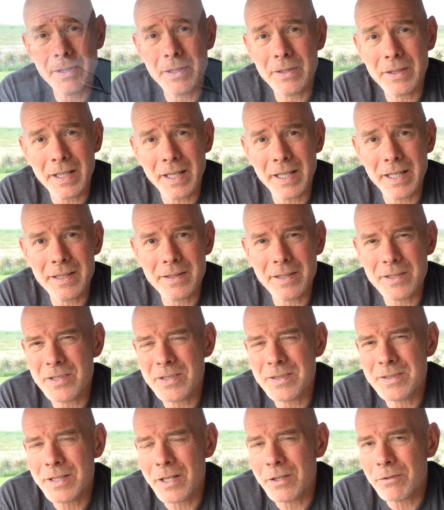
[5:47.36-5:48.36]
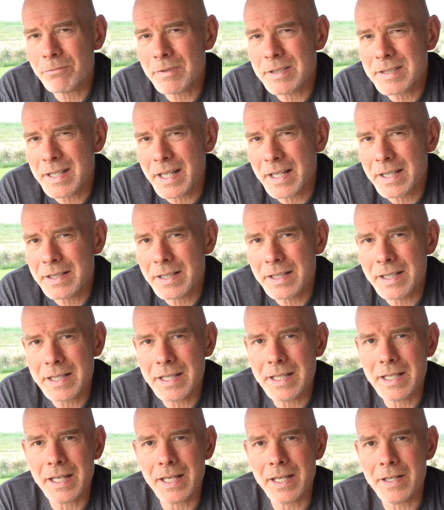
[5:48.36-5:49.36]
okay. They just don't retain the
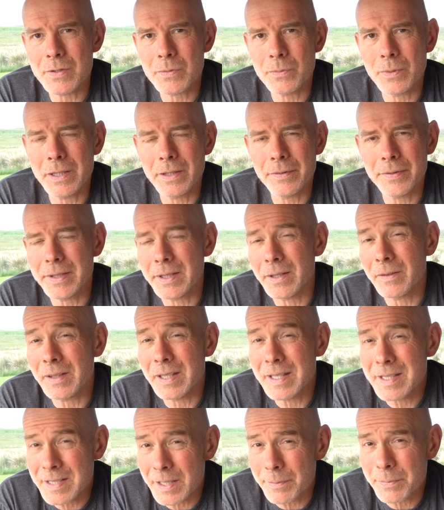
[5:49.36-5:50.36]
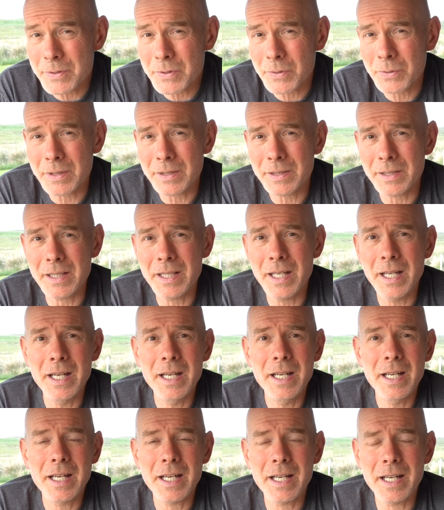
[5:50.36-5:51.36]
heat as well. They don't heat up as quickly
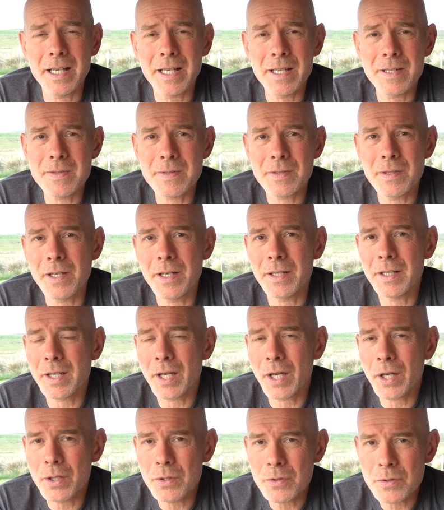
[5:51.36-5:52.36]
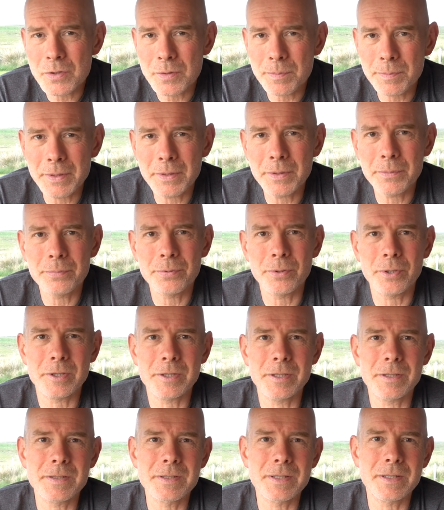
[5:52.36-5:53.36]
as a coach-built
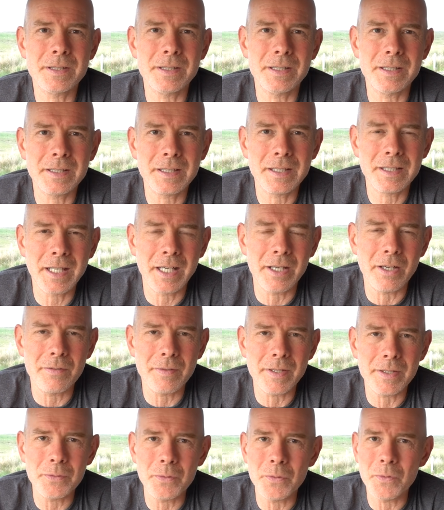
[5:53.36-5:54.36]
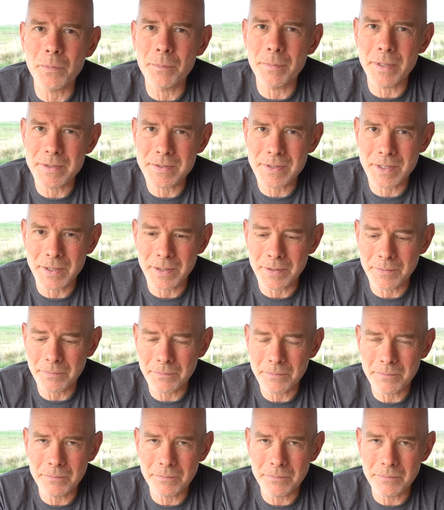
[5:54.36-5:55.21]
product like a caravan or motorhome.